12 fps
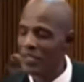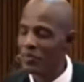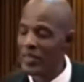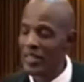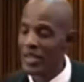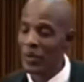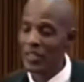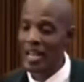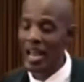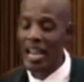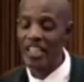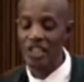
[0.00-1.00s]
statement that
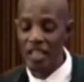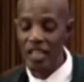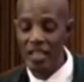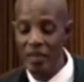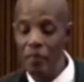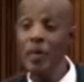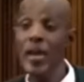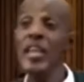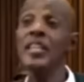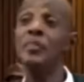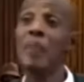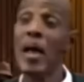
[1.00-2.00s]
was allegedly
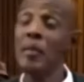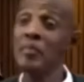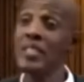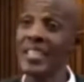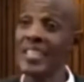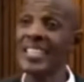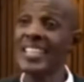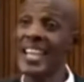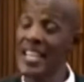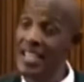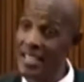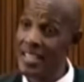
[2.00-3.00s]
made by Mr.
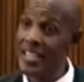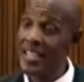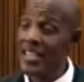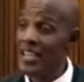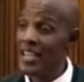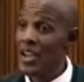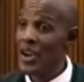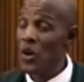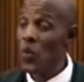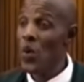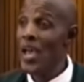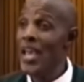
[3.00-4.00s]
Stain,
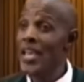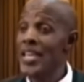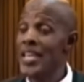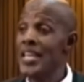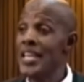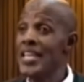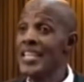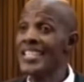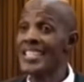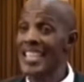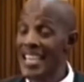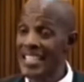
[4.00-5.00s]
wherein
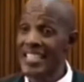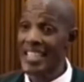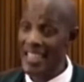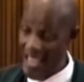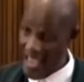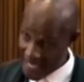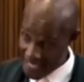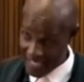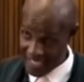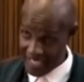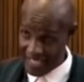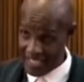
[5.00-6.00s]
he said
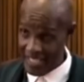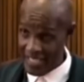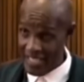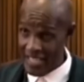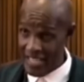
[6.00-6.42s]
that